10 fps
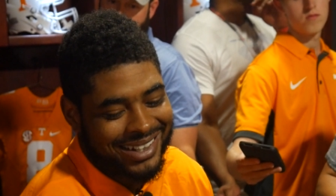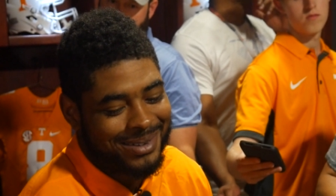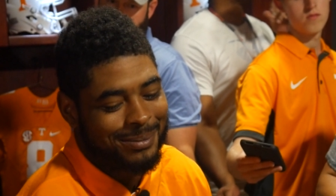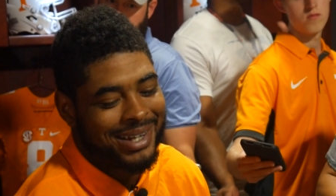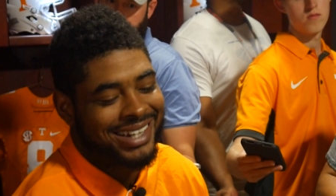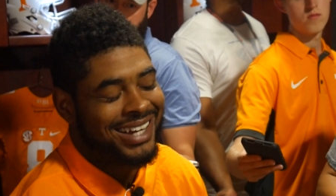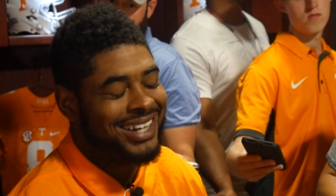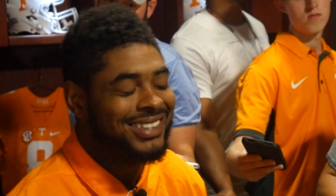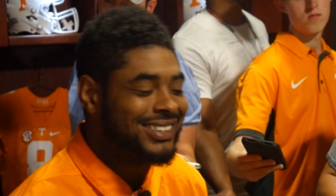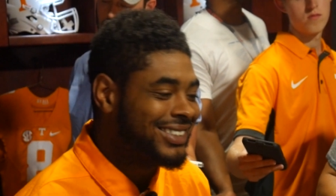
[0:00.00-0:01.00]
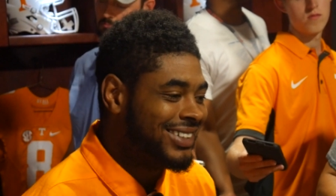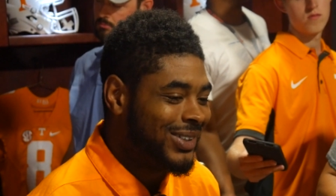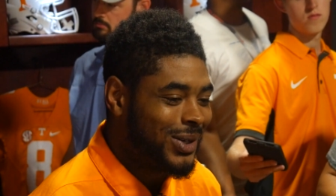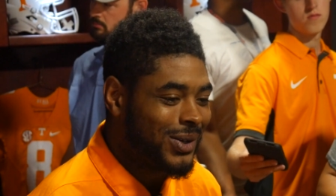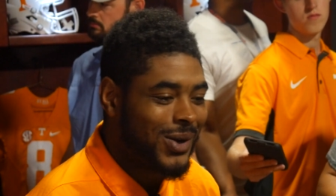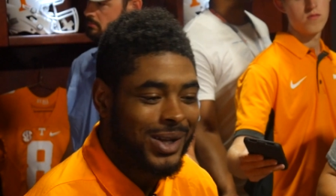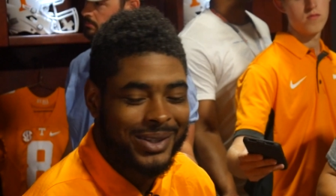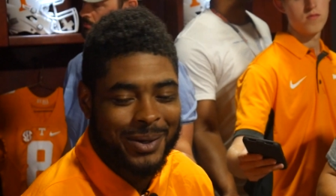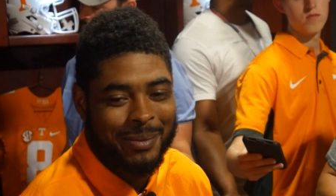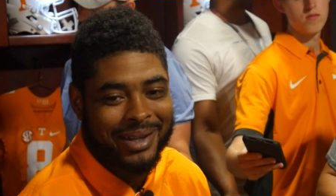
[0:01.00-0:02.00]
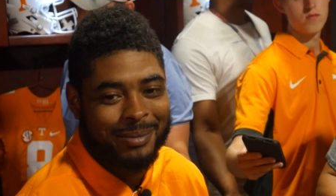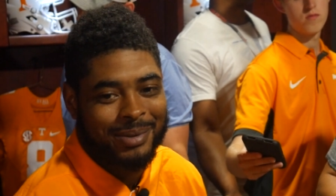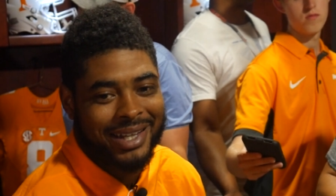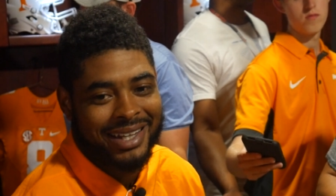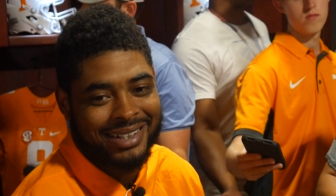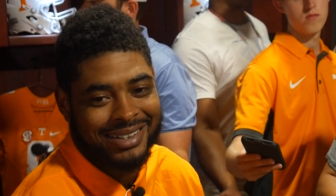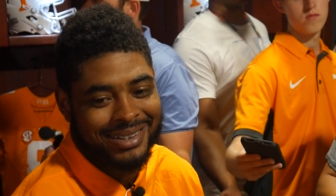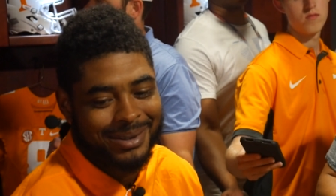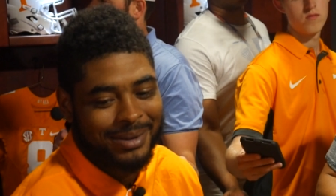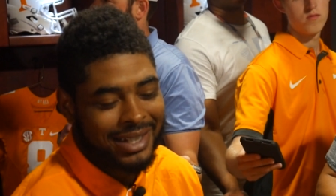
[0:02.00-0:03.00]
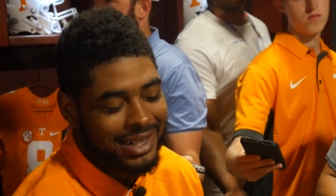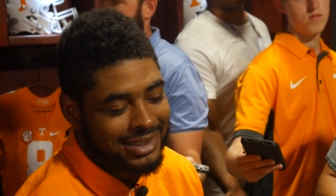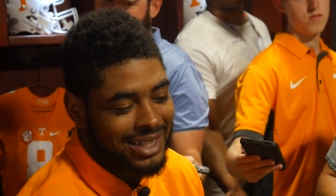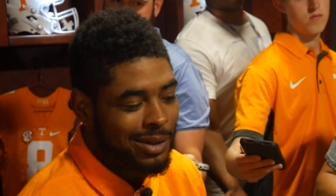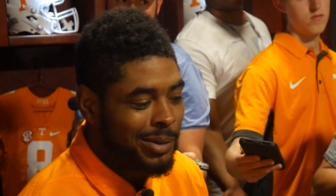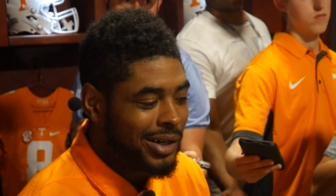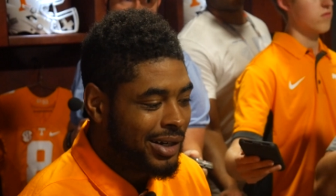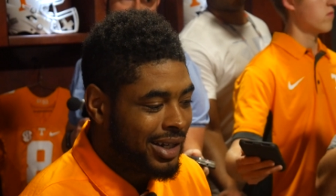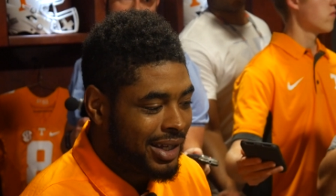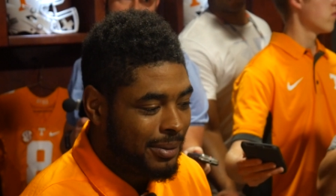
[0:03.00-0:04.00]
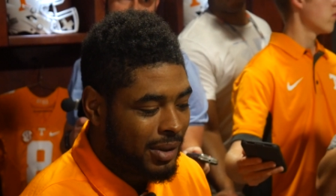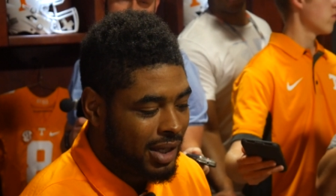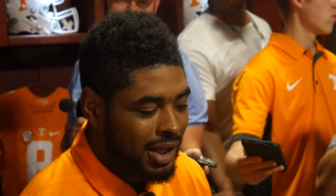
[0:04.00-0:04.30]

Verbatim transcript: Any of my guys, you know, go out there and make a play. Um, Tyler Byrd, he